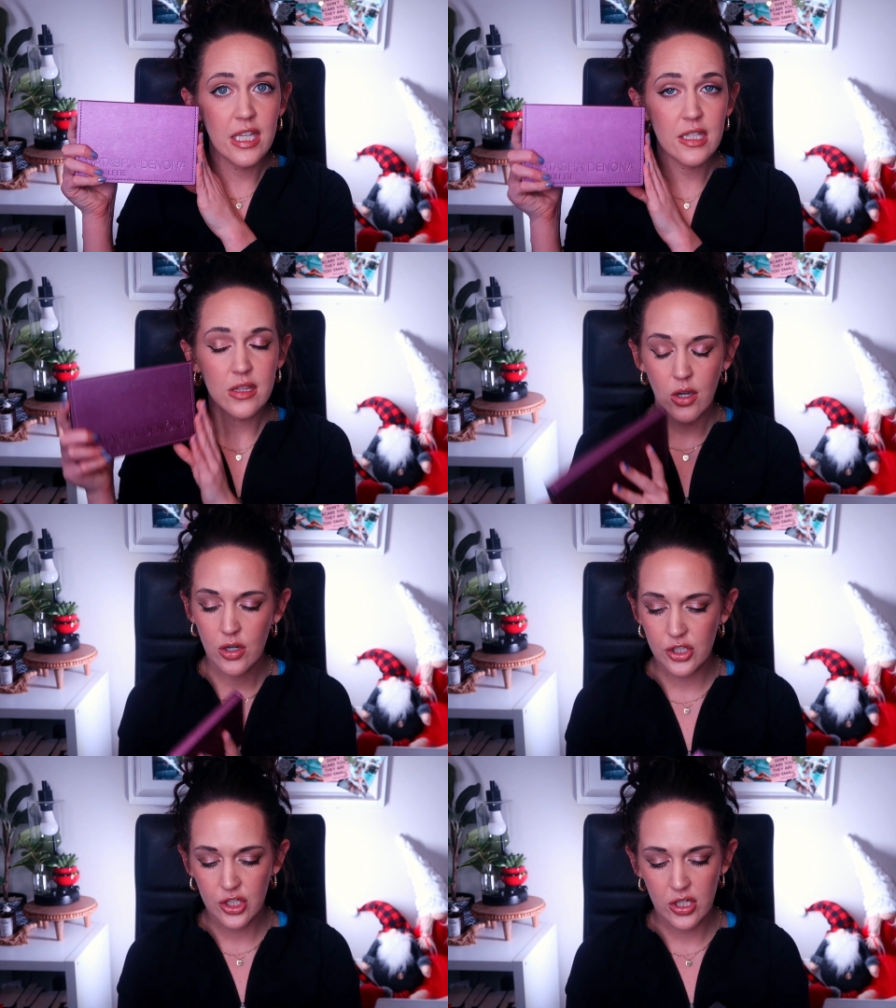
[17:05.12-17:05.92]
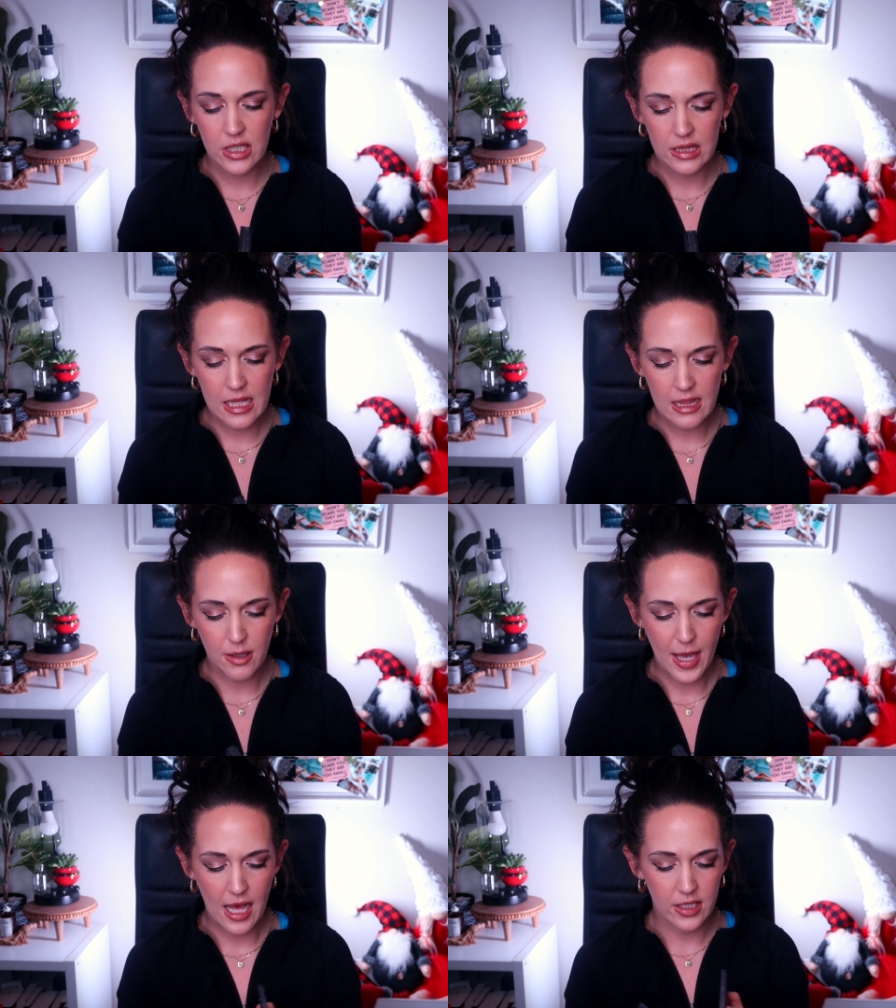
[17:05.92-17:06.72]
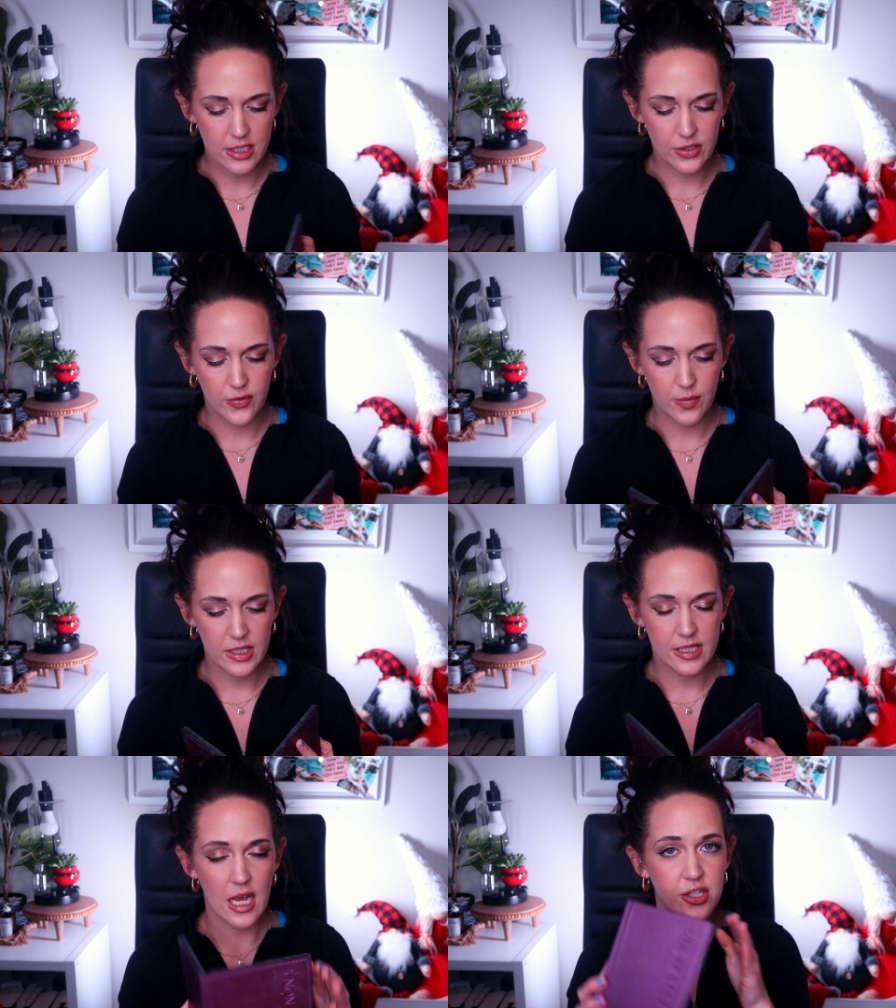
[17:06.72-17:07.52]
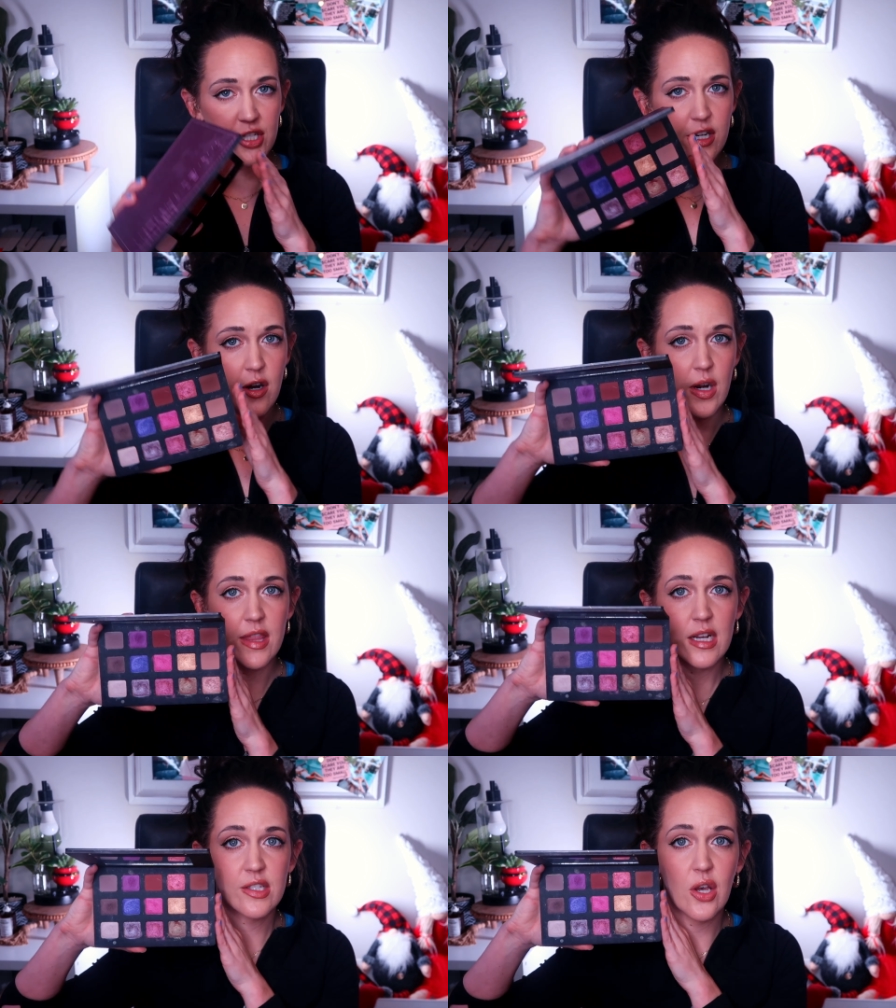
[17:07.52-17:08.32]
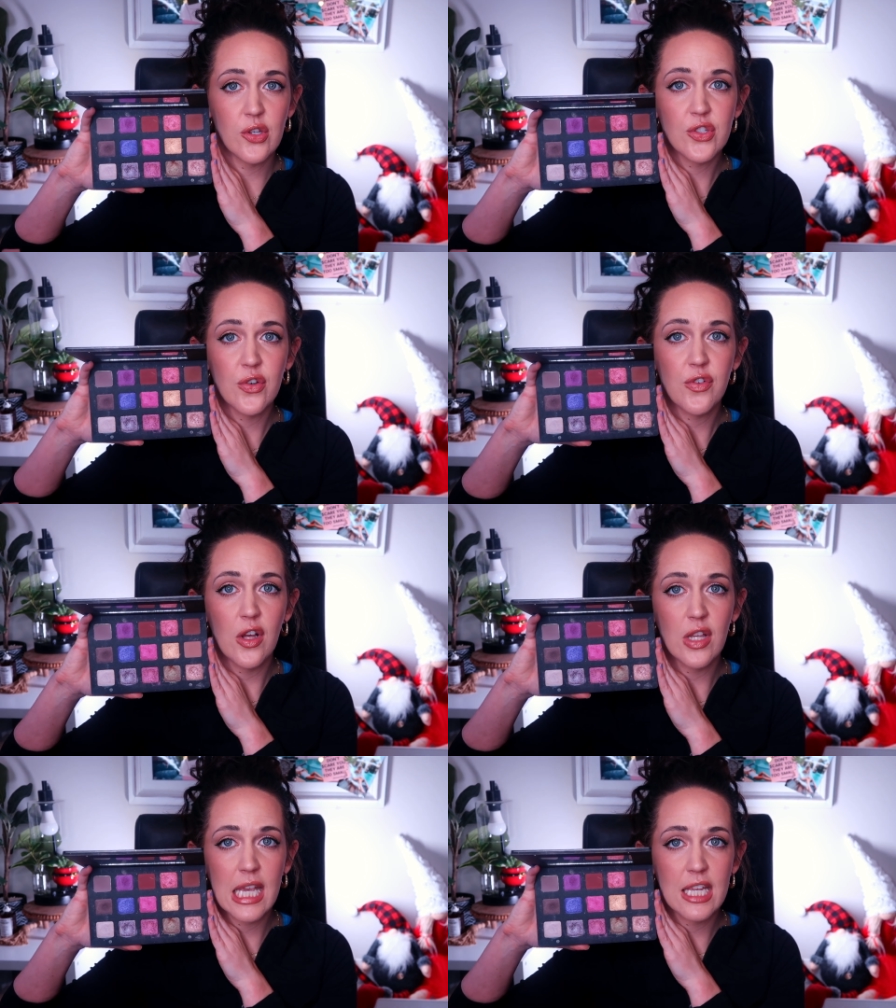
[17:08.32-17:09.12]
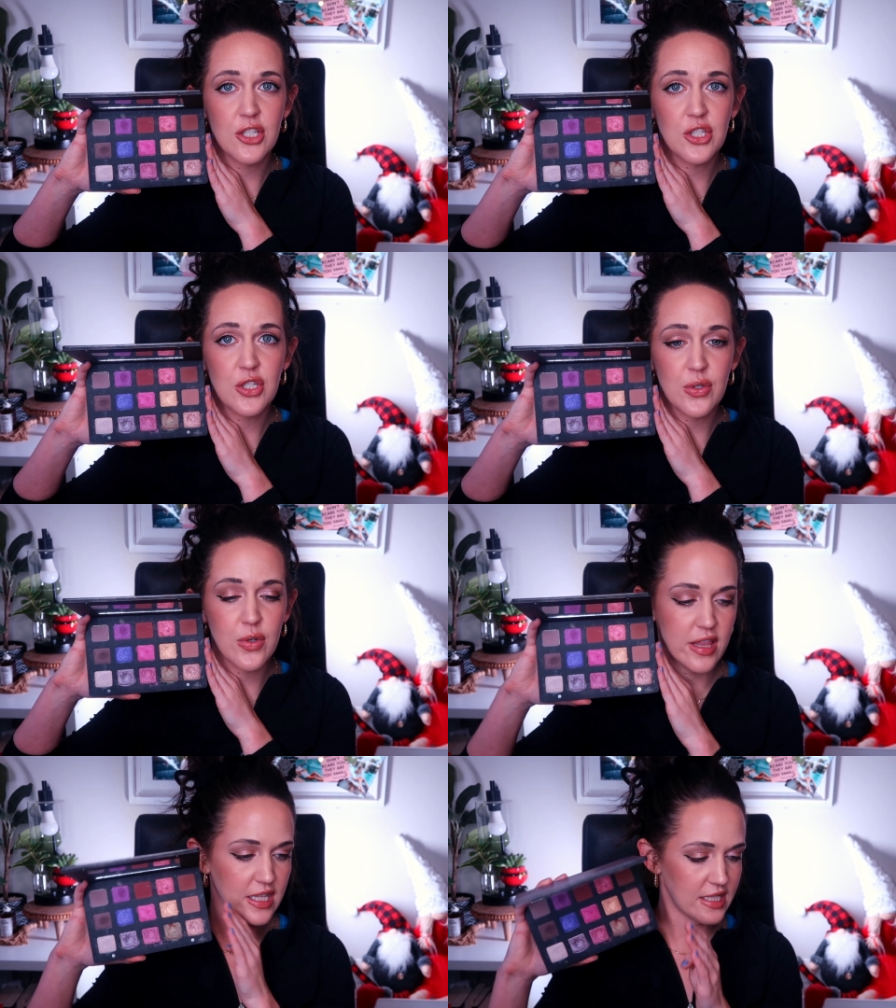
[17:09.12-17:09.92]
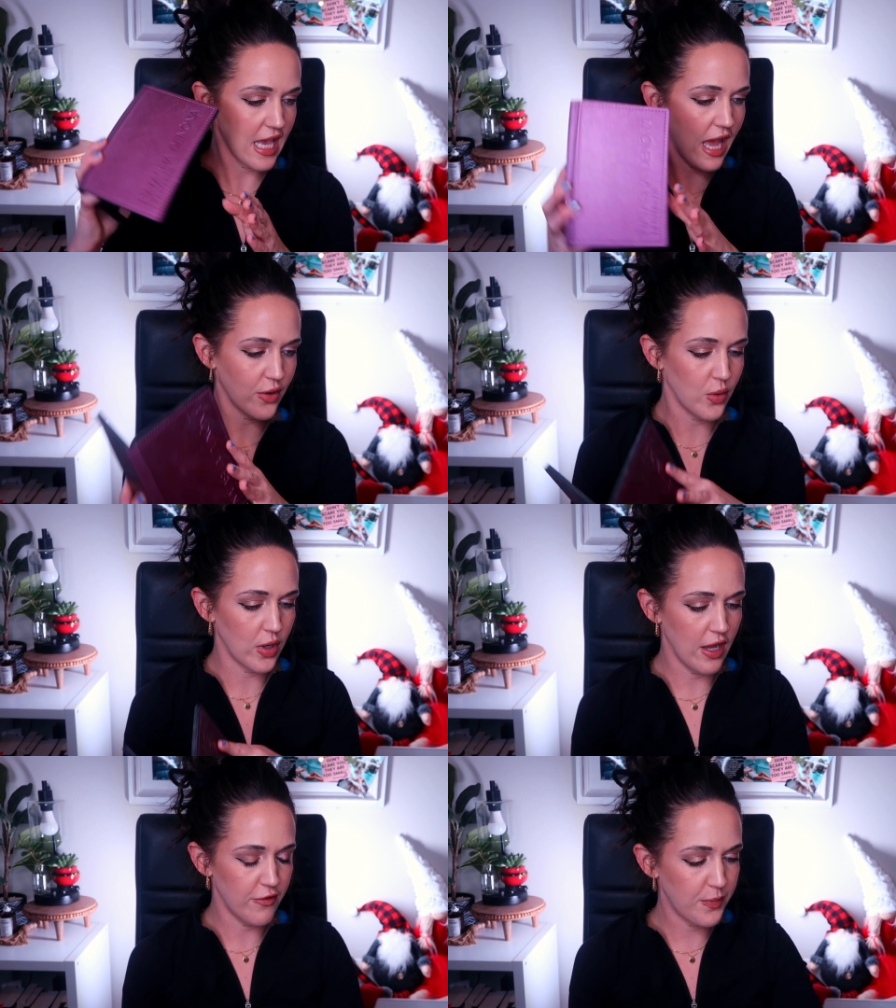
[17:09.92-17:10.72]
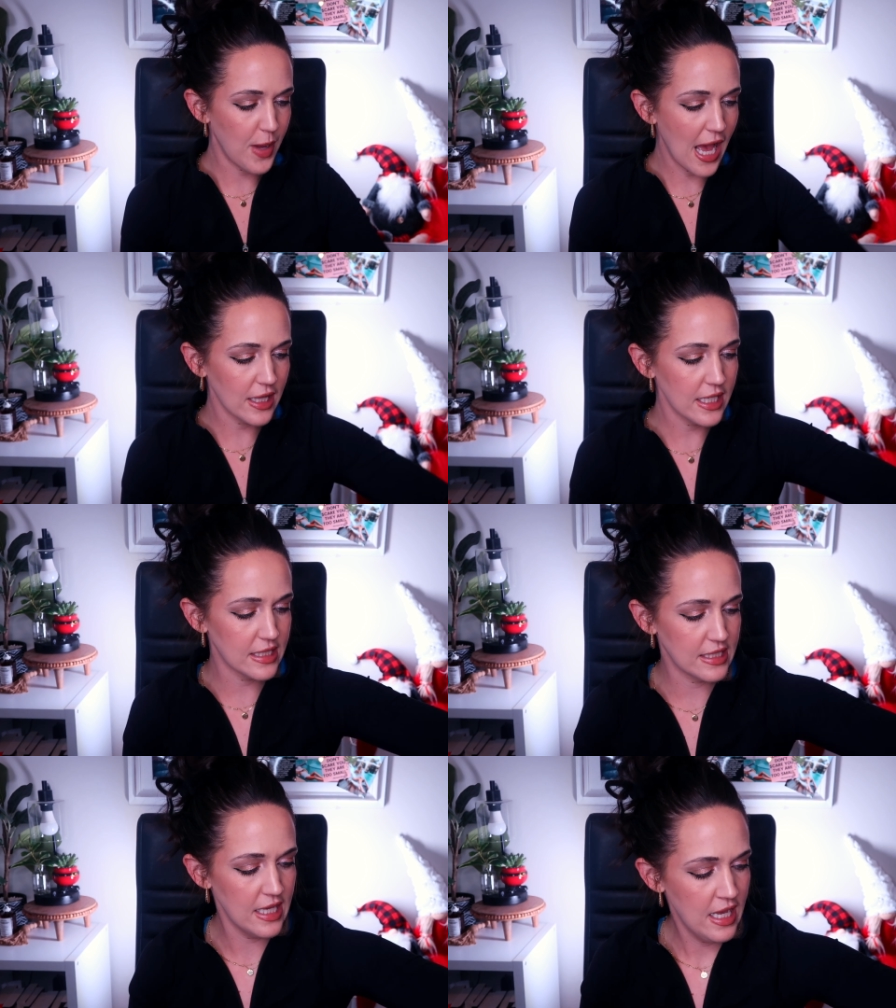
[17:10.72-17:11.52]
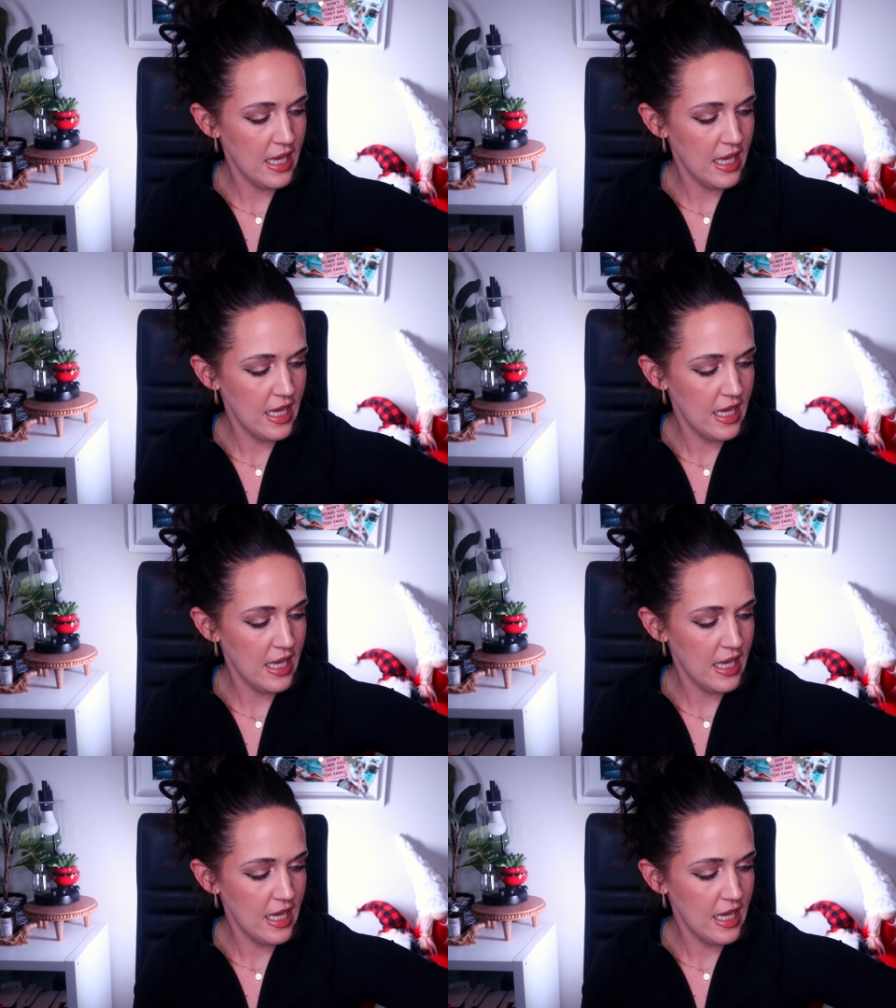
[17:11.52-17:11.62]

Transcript: the larger Lila palette from Natasha Denona that is also falling into this category of palettes.